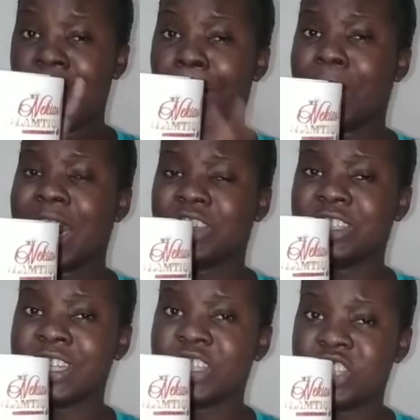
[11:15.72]
i'm gonna
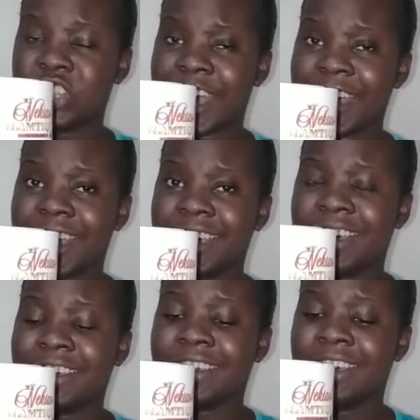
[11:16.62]
actually check
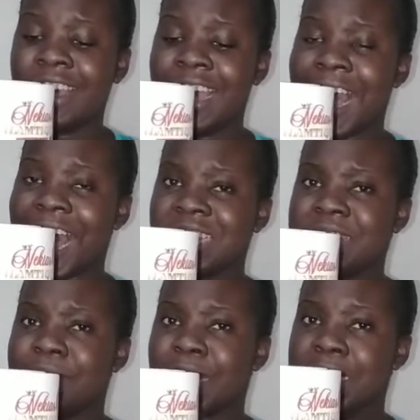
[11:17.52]
and
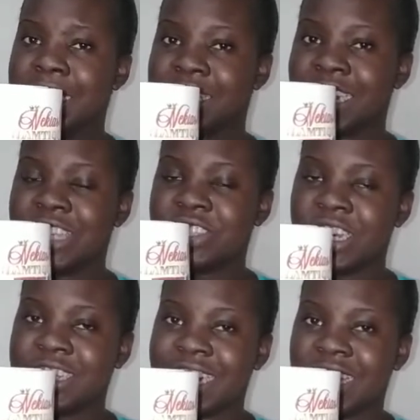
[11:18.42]
see if i can
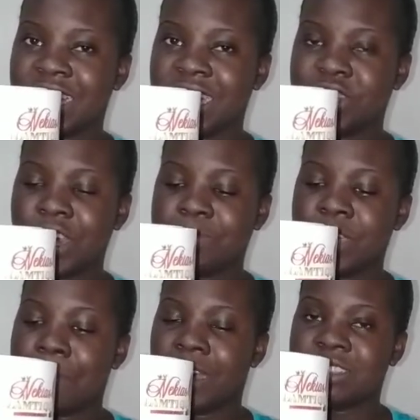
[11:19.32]
insert it in the
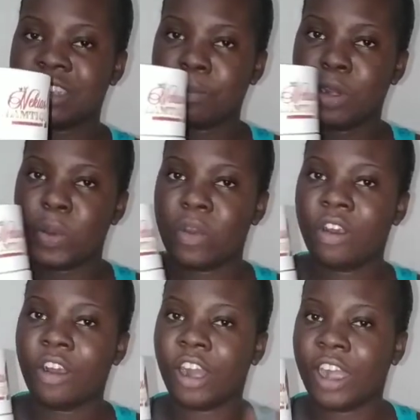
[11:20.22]
description box down below
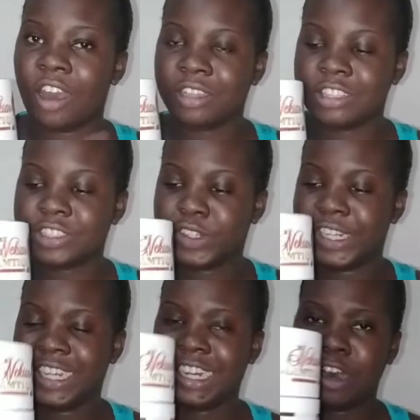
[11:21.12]
or on the screen